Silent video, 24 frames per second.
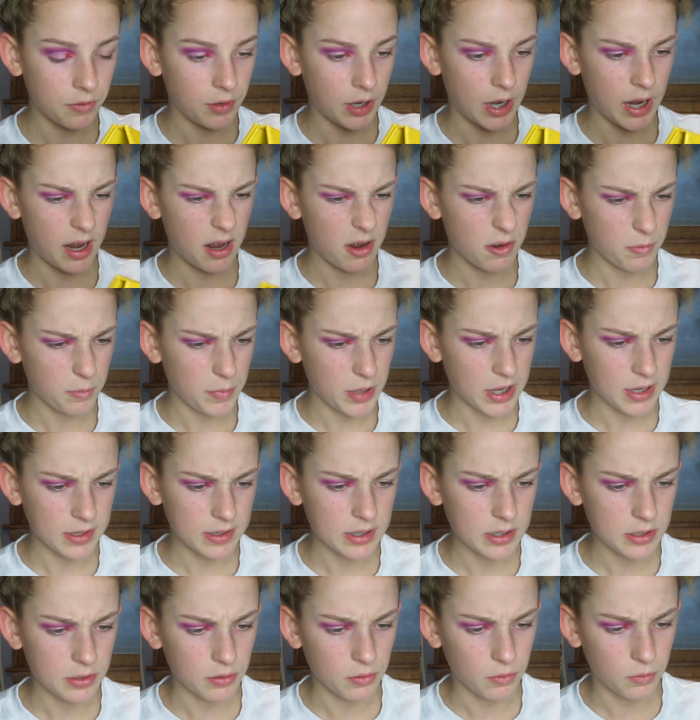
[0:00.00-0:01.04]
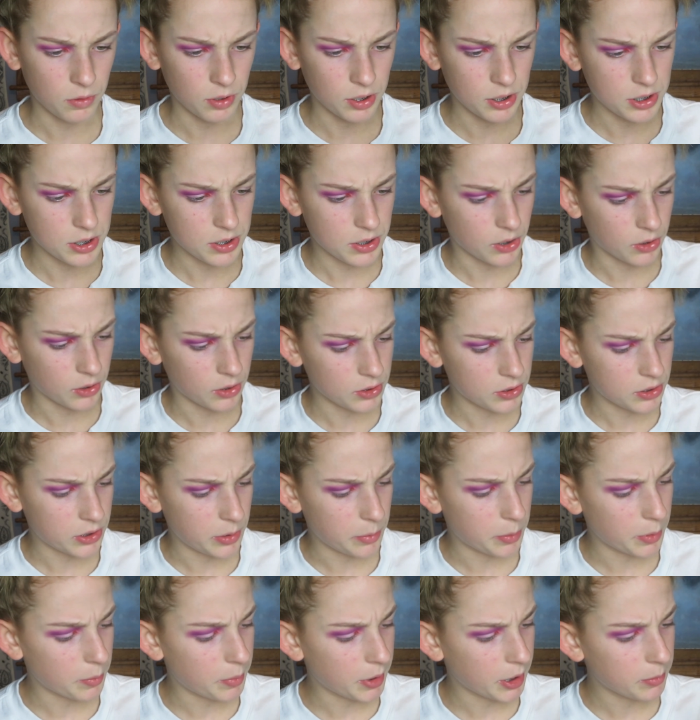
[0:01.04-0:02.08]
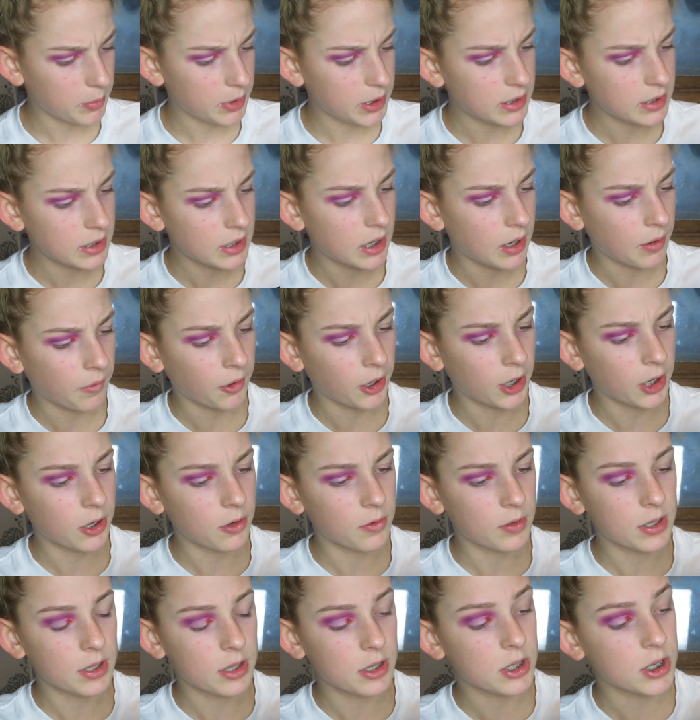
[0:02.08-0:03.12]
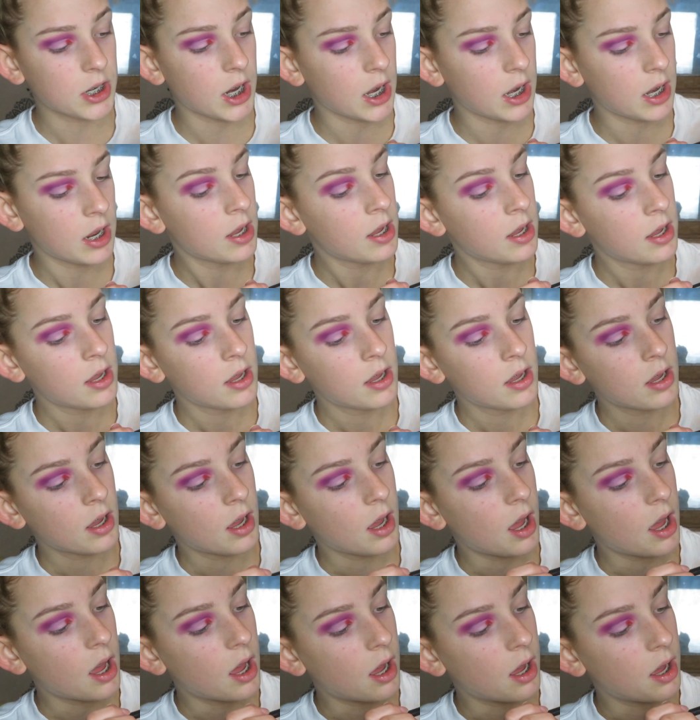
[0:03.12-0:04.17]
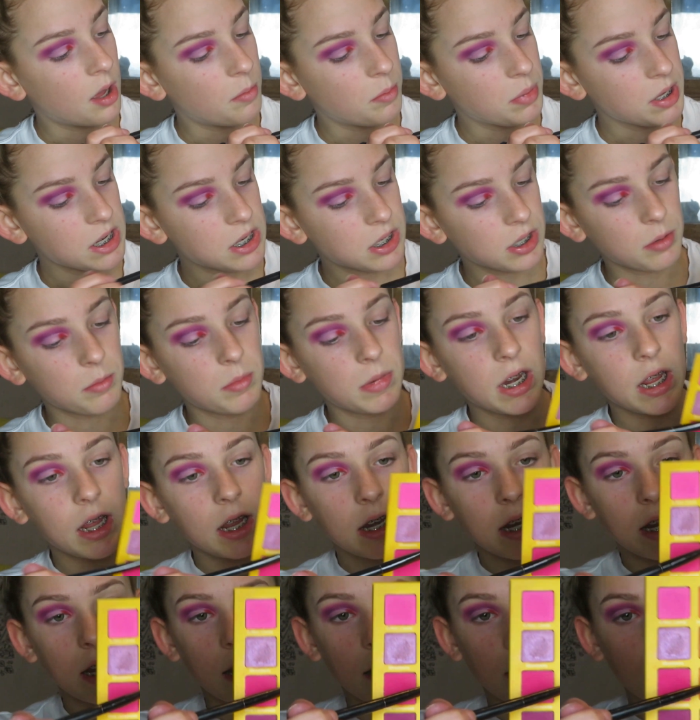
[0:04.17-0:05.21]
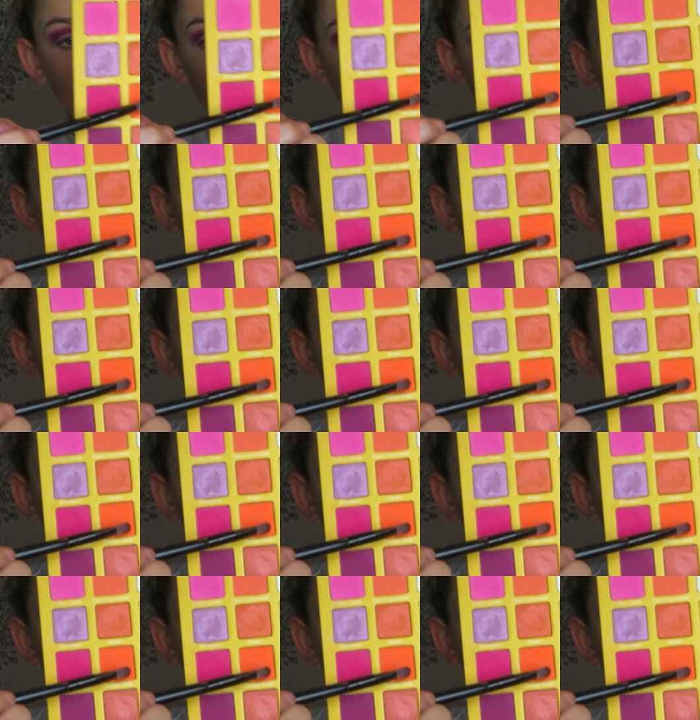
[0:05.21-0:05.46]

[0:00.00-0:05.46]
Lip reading: Now, because these oranges aren't super pigmented, I'm gonna go into the shade Peach Lemonade and